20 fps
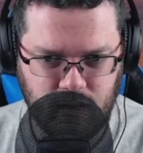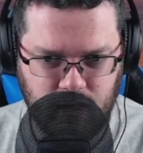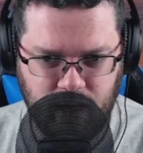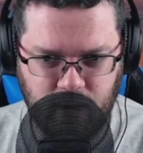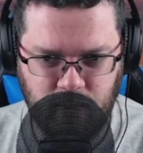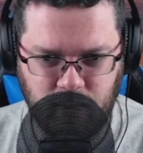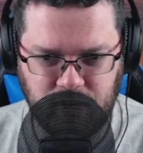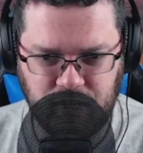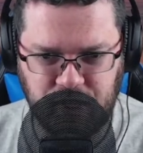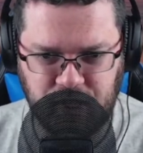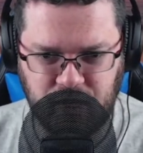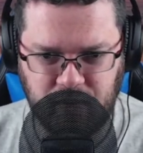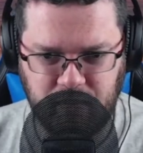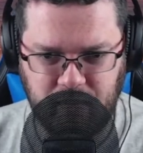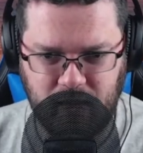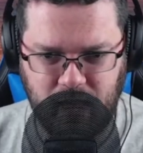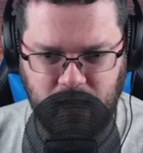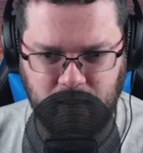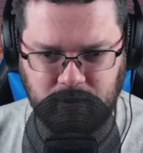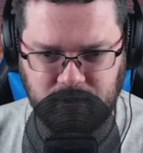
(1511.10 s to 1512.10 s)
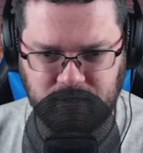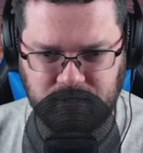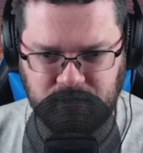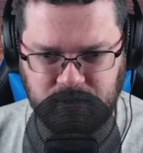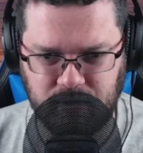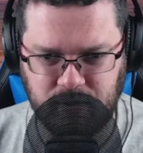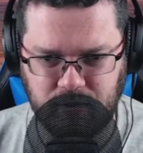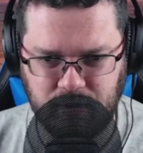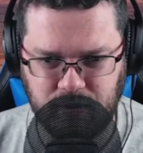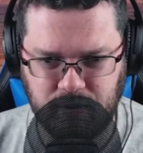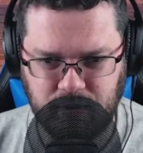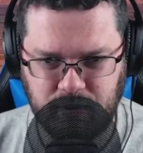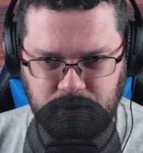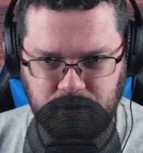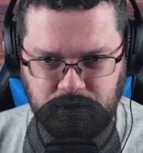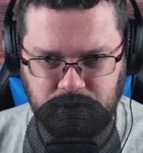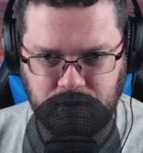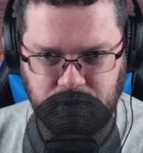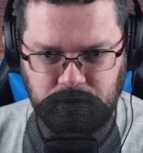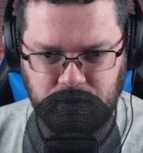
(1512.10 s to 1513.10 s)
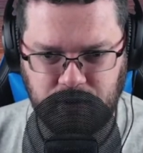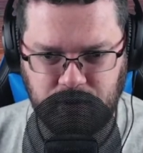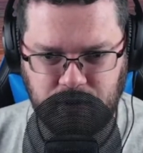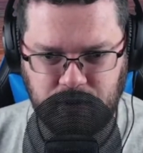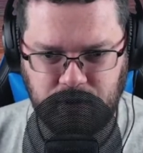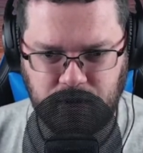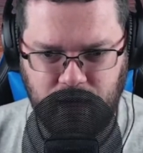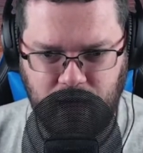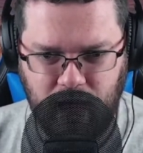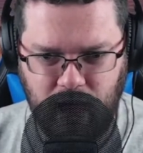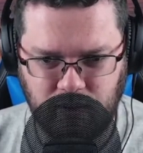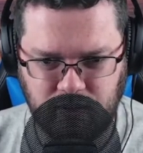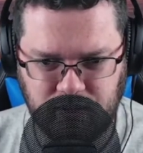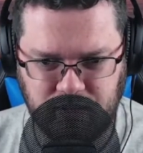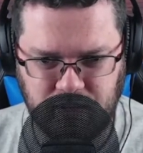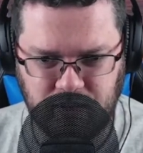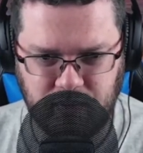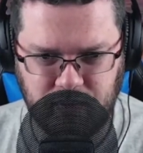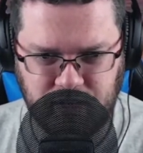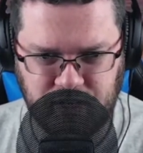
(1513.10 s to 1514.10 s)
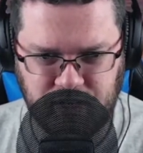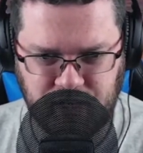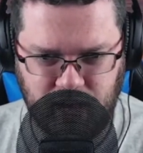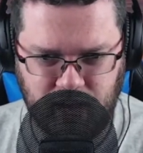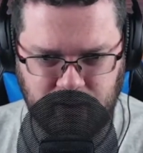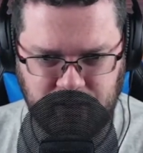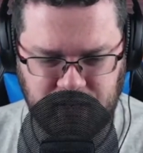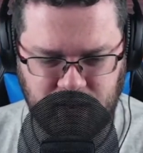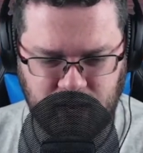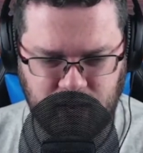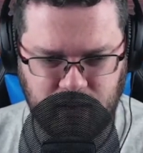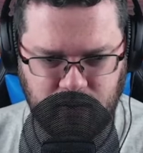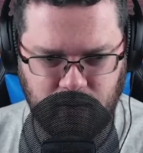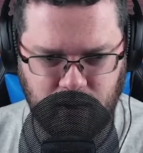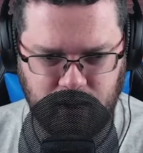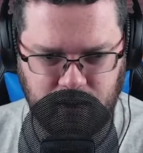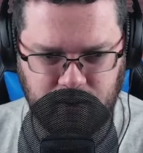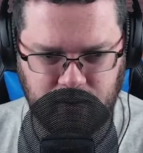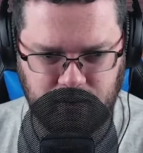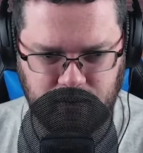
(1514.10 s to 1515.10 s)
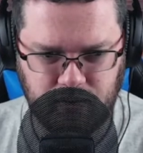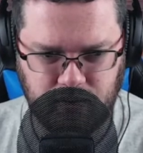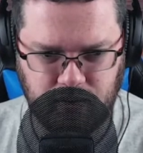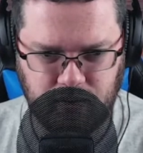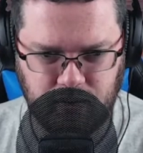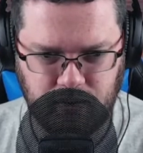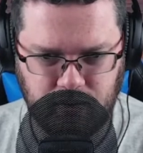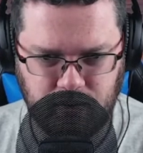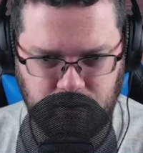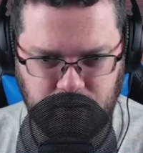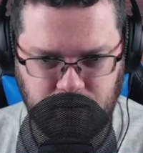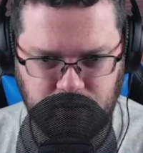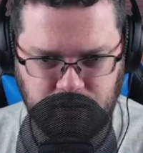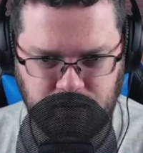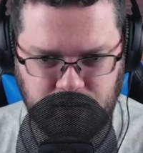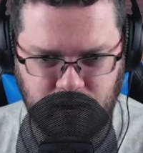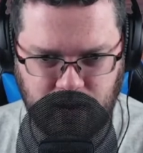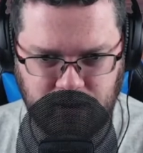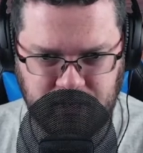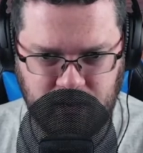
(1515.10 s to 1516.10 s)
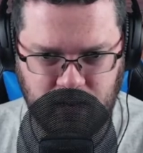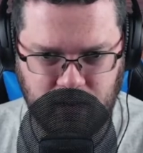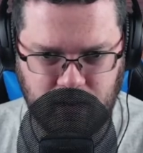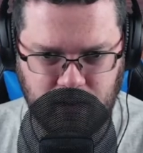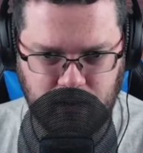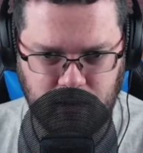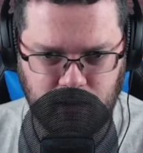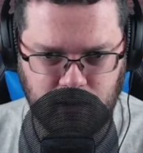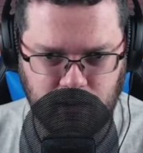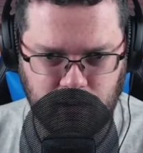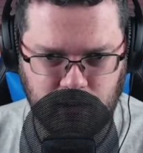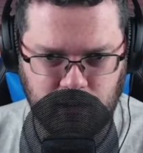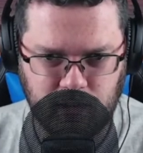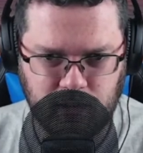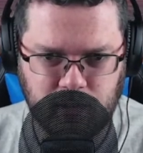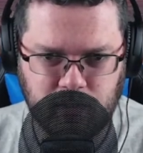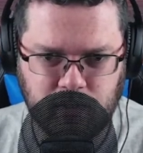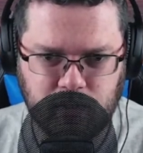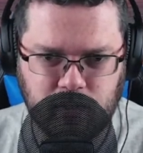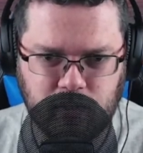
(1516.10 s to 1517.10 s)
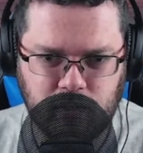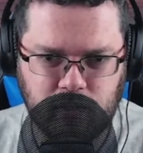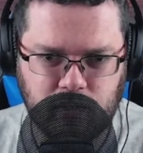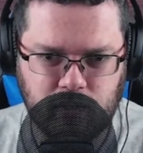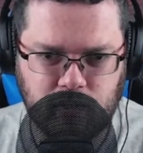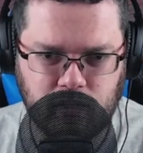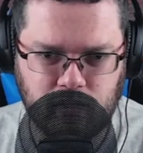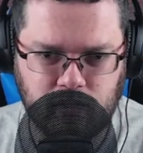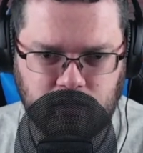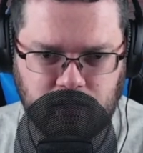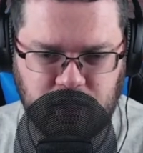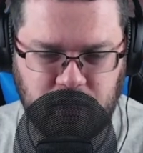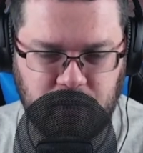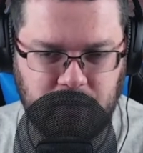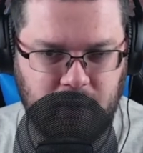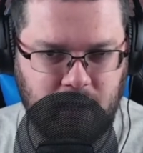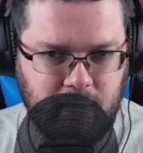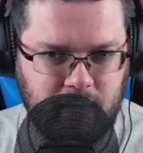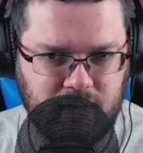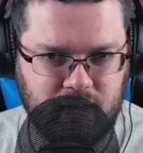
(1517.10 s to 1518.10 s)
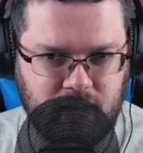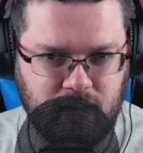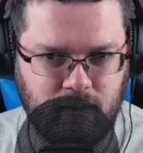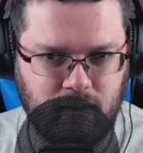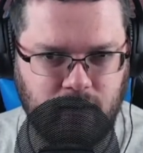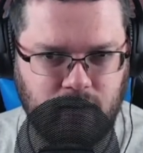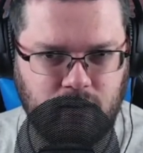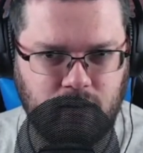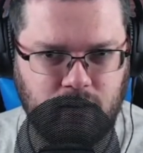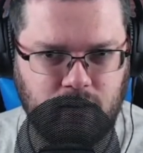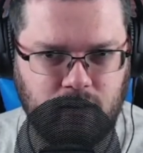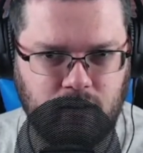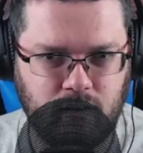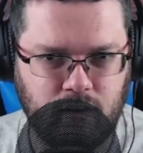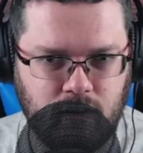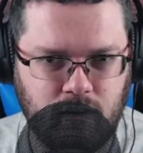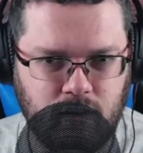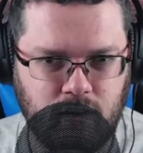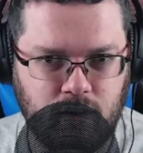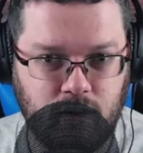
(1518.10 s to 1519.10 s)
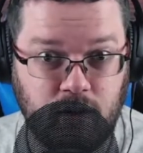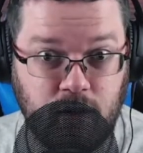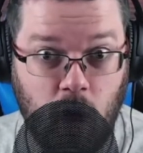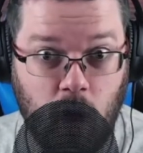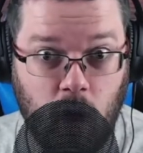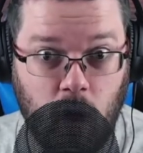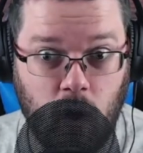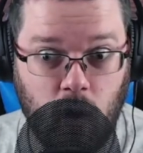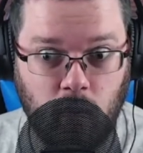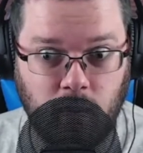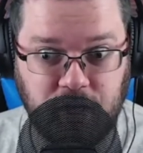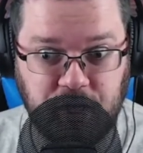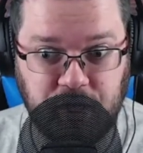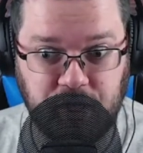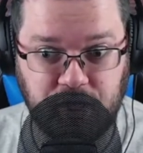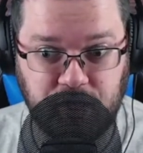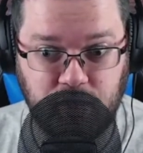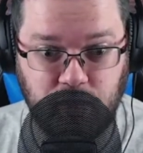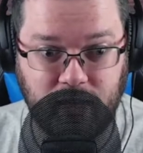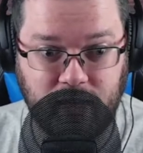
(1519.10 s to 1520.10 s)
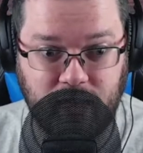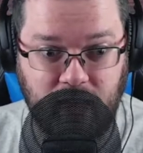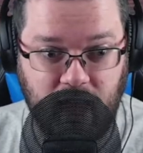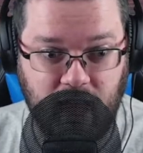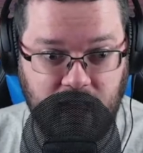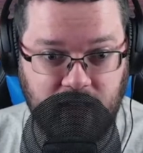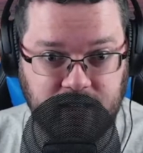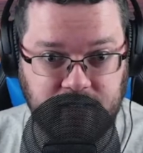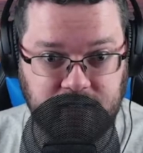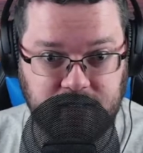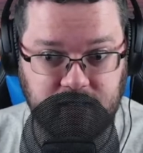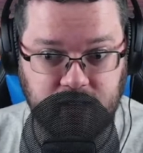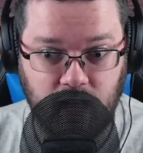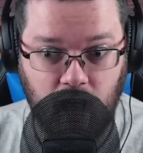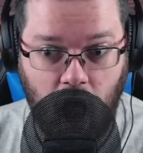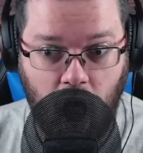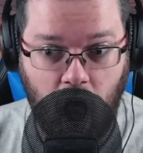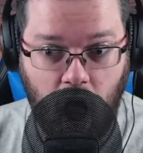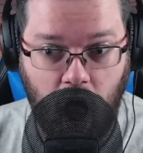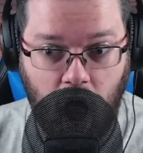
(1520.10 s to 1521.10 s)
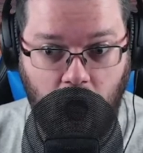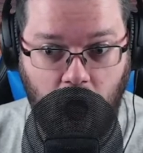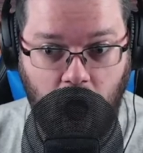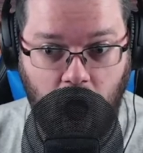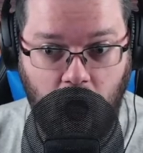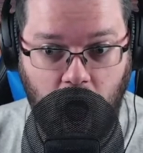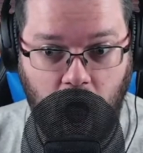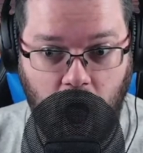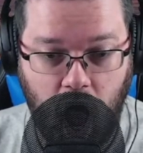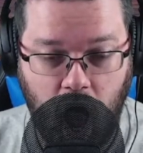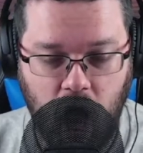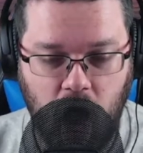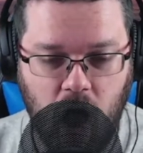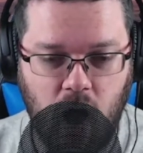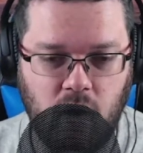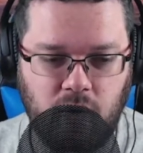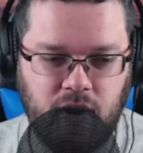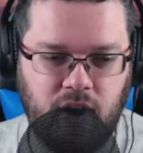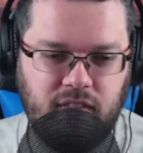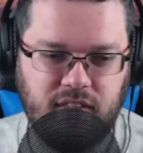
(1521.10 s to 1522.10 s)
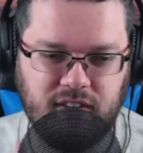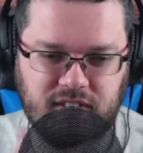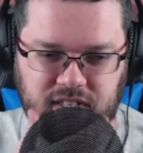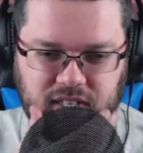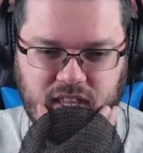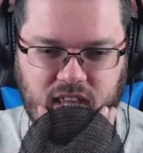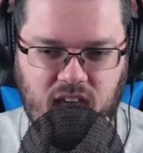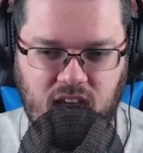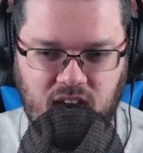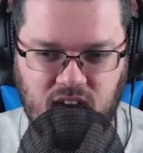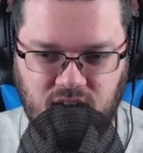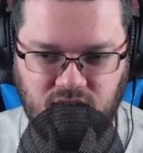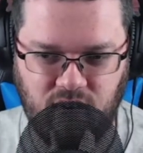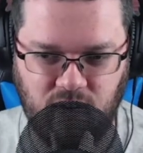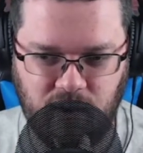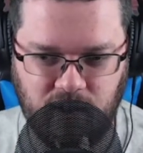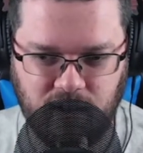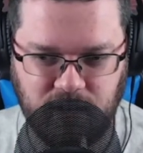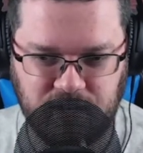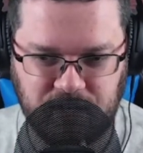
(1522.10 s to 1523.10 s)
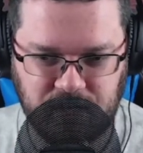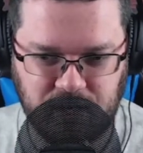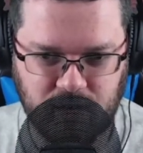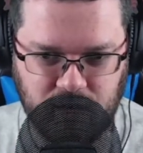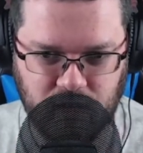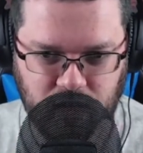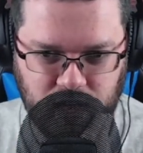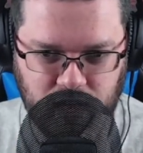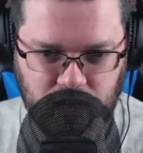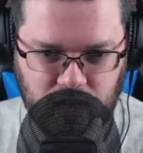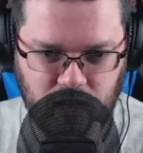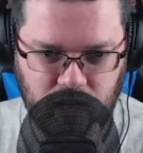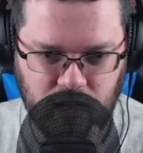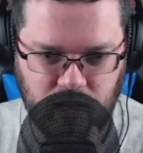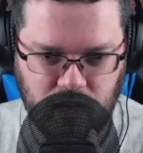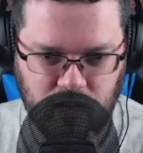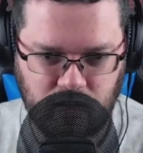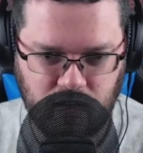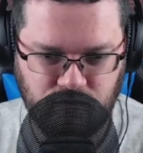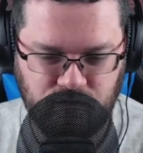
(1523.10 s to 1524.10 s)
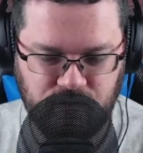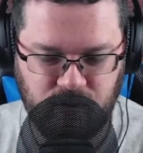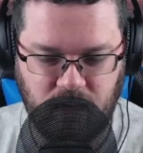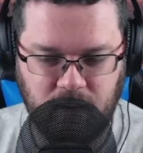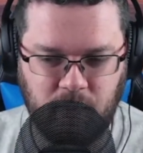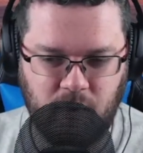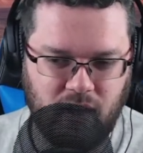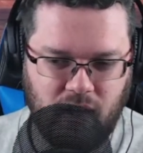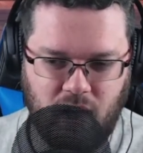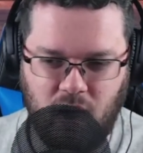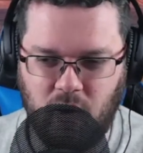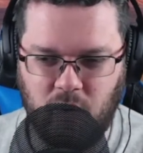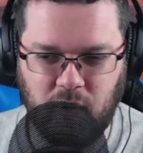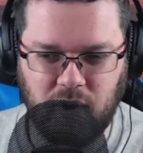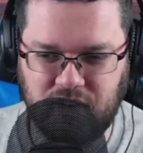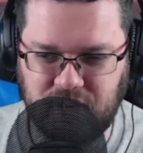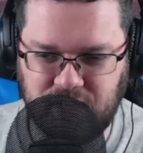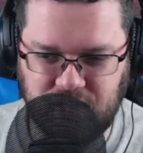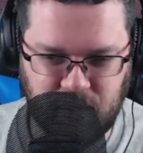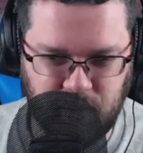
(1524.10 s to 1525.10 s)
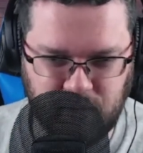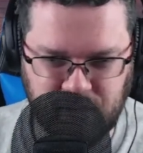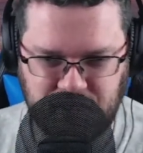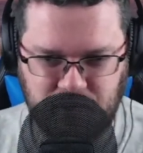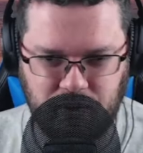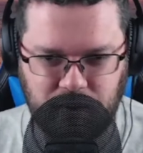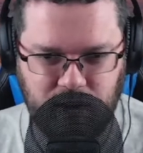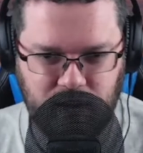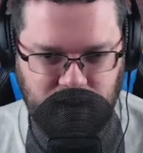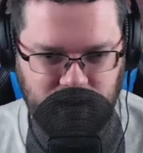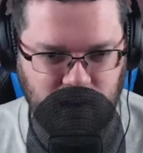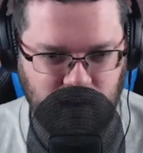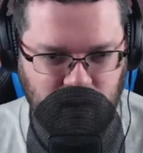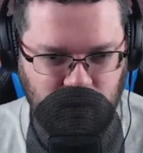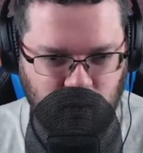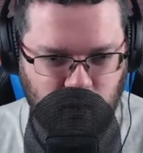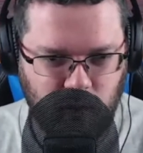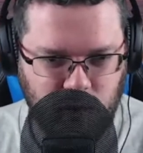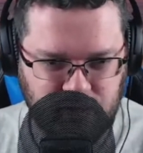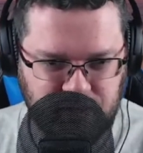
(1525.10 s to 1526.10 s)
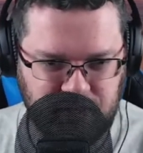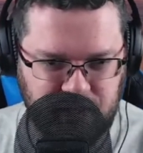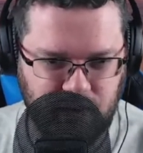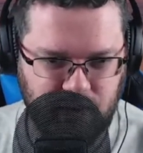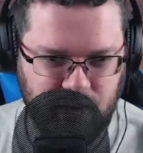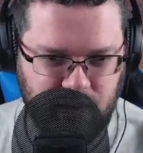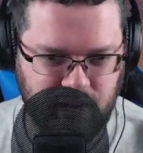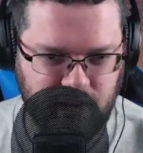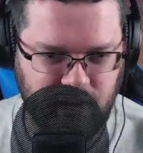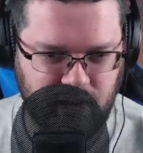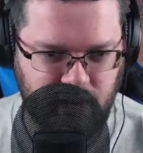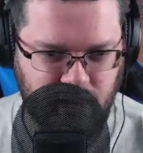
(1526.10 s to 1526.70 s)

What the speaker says: And we should be able to outdo with a Shadow Sneak, right? Shadow Sneak? Should be able to kill? No, we can't. Oh no, this is the end of Hone Edge. Flame Wheel. Oh, we're so dead. We are so dead.